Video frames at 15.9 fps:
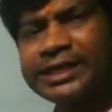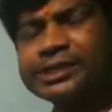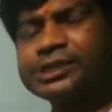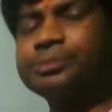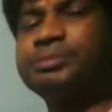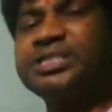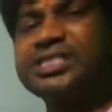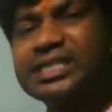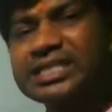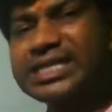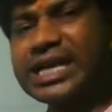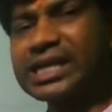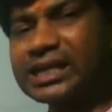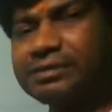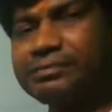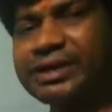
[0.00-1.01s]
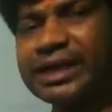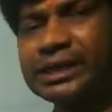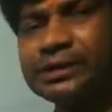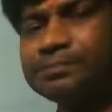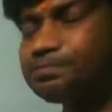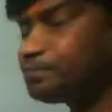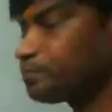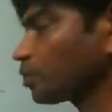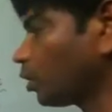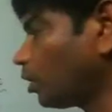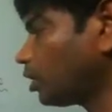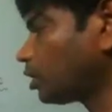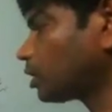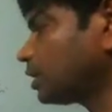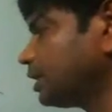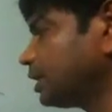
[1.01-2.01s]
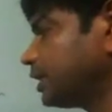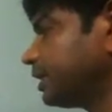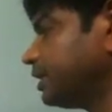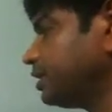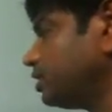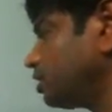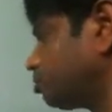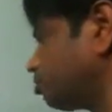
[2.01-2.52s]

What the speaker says: its business activity or in the